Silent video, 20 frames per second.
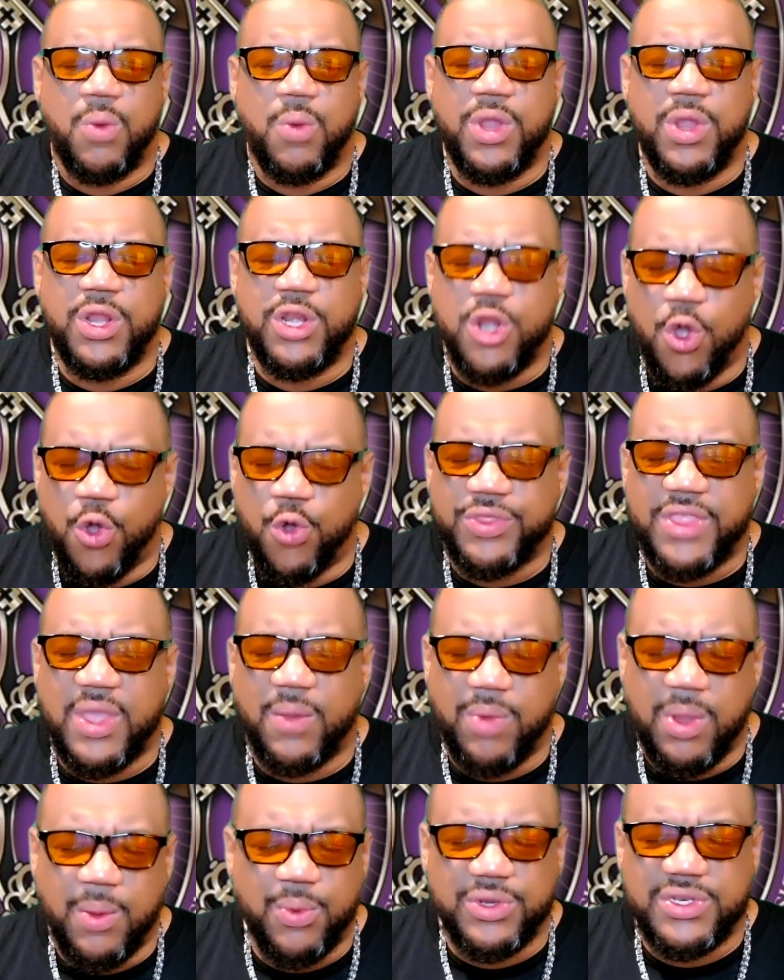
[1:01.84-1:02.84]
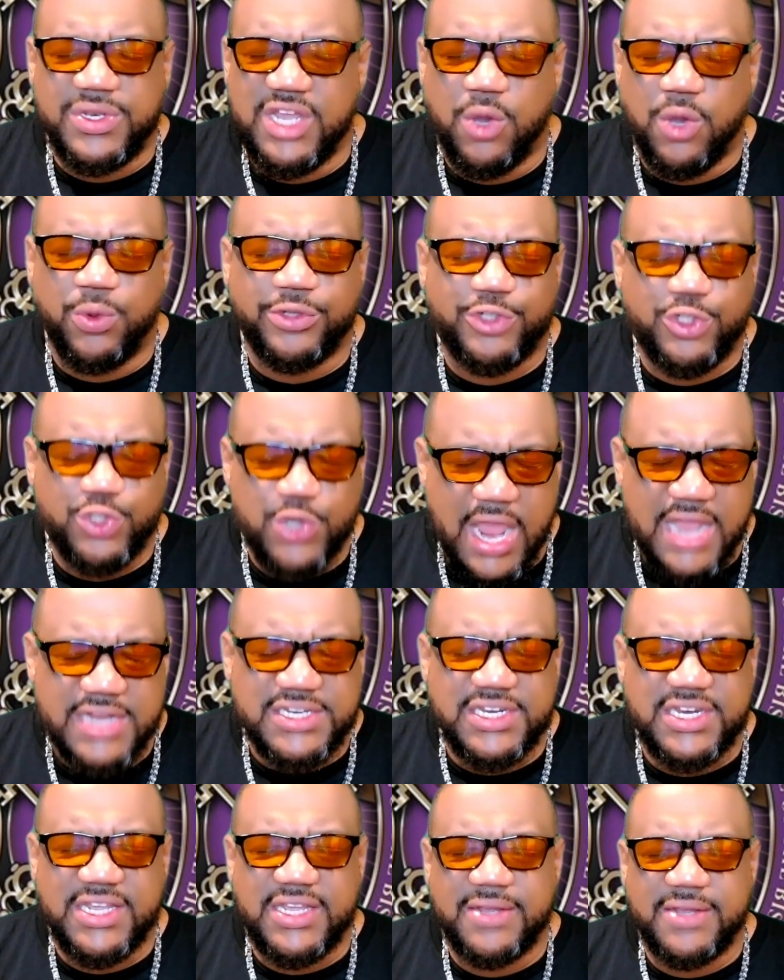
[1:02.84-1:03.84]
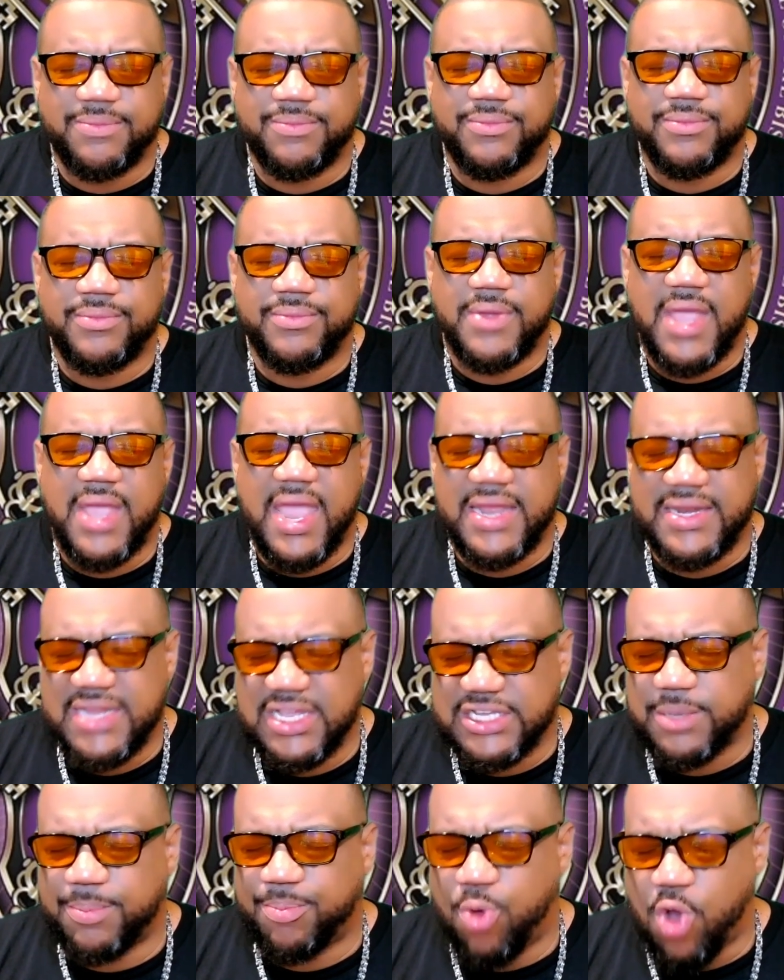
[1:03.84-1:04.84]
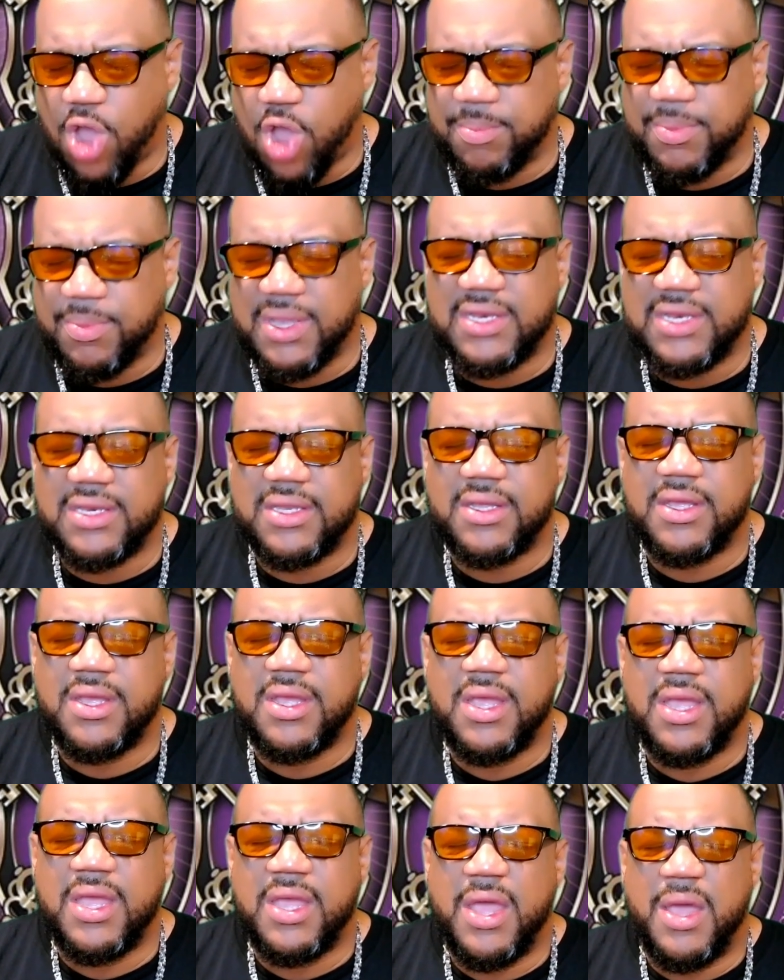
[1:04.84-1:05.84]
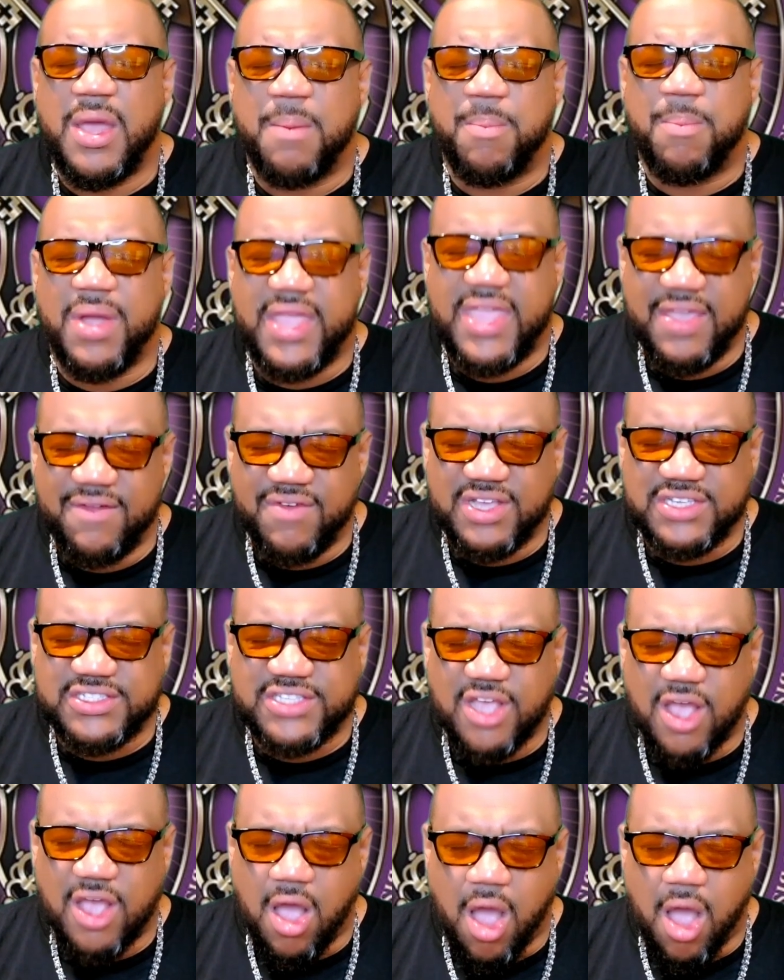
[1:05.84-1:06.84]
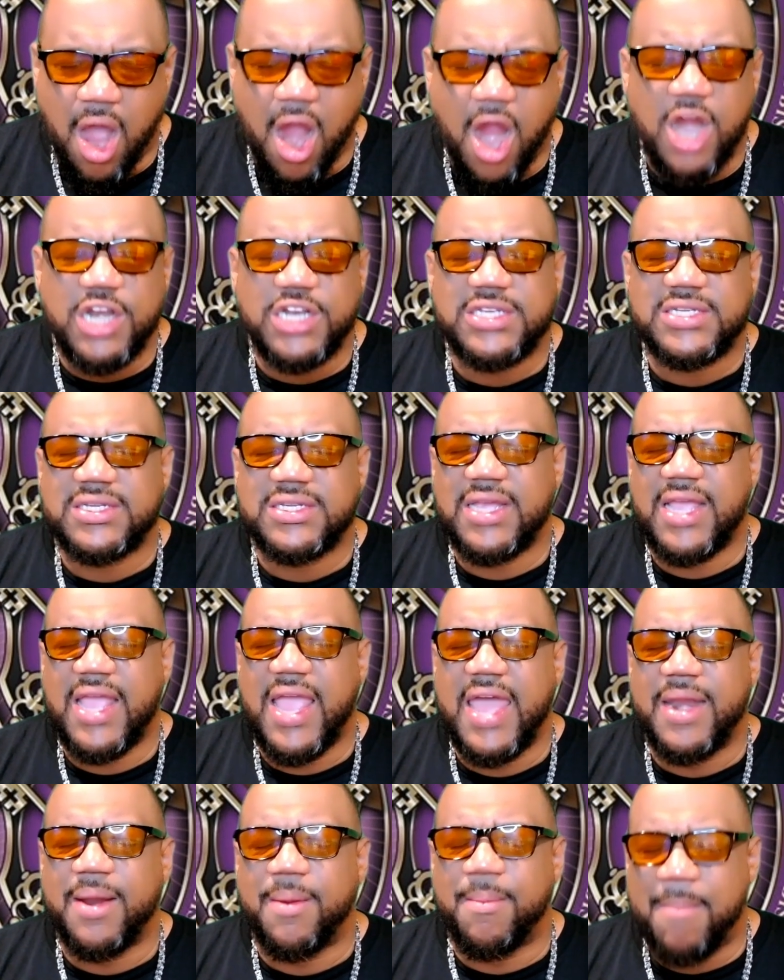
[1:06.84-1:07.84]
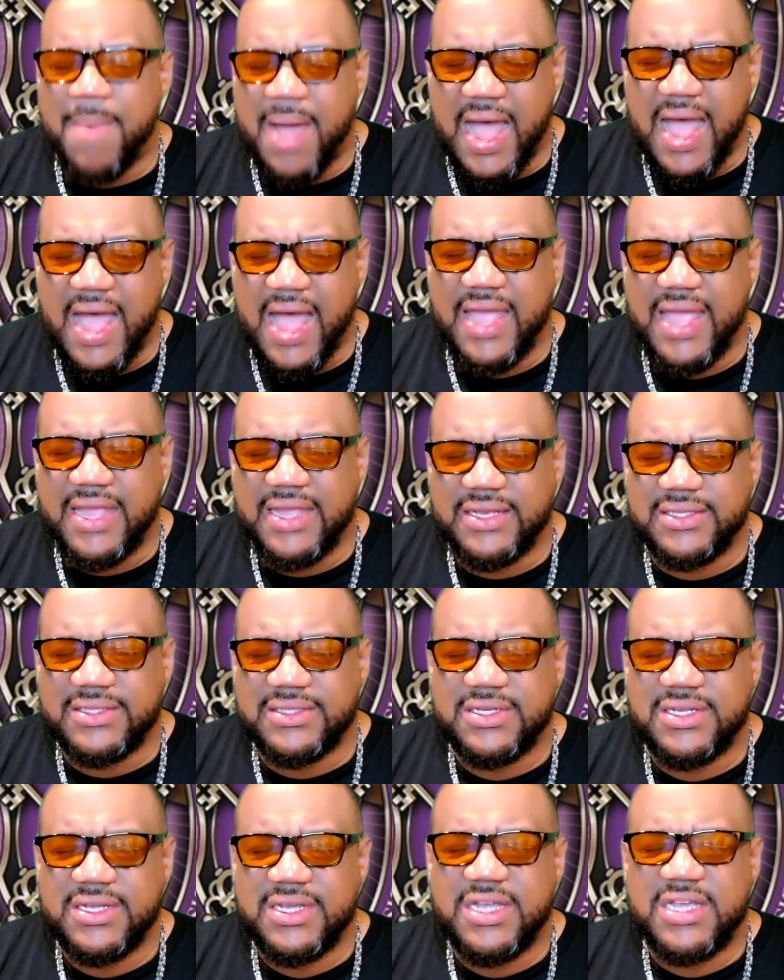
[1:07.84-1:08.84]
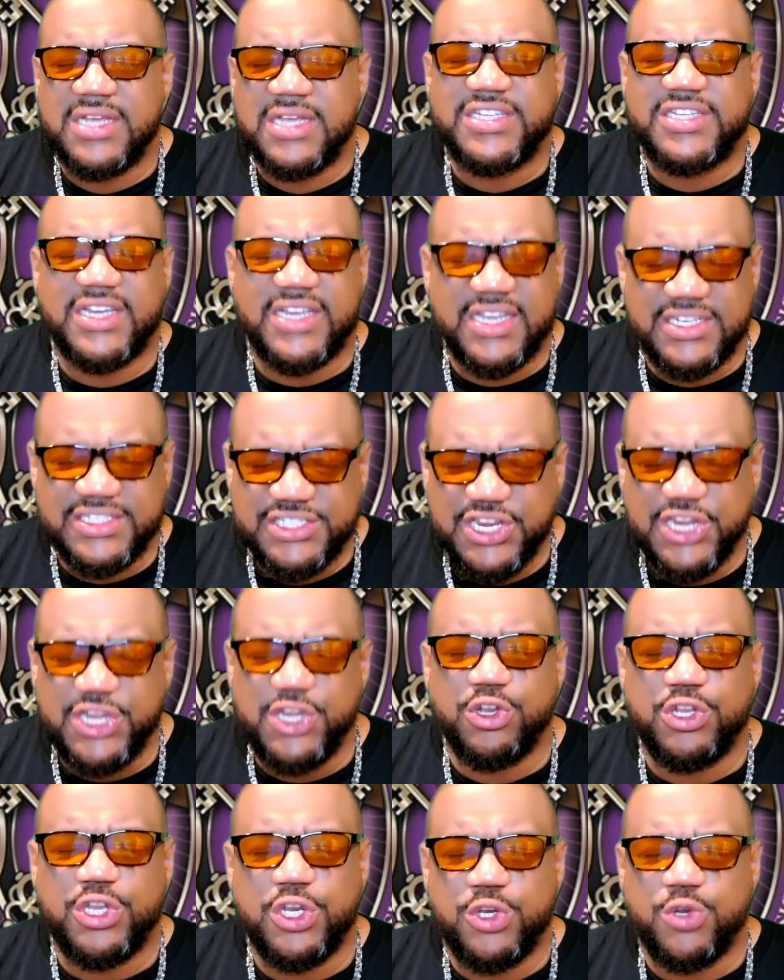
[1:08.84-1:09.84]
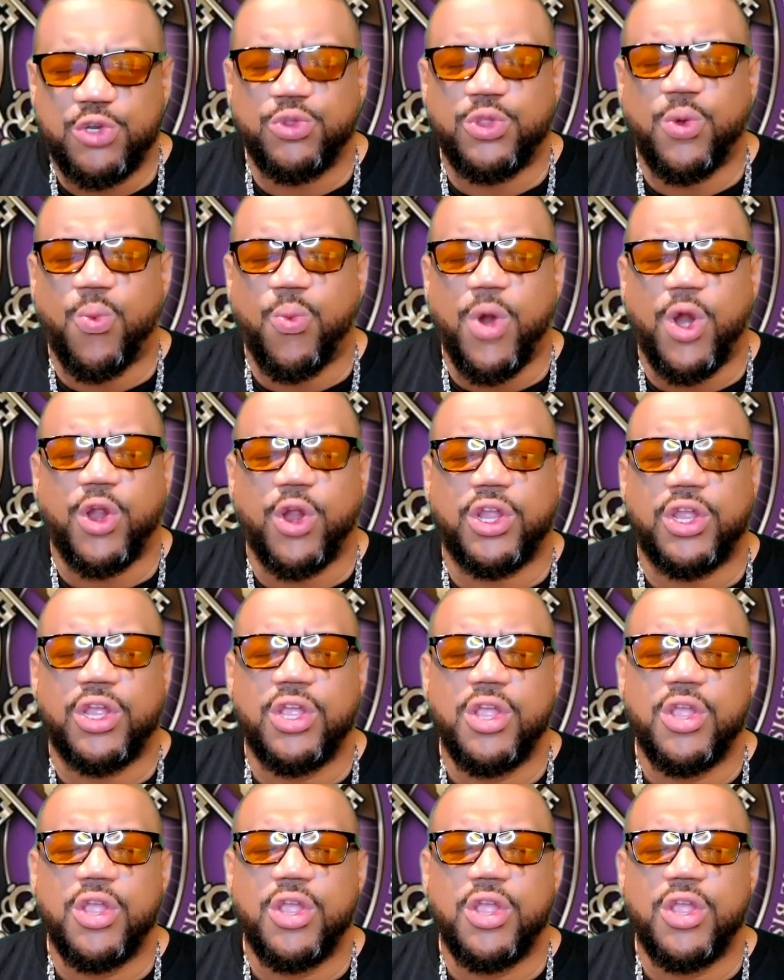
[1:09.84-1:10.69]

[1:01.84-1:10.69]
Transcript: We know that we will deal with tragedy and disappointment, but give us a heart and a mind to continue to do the work,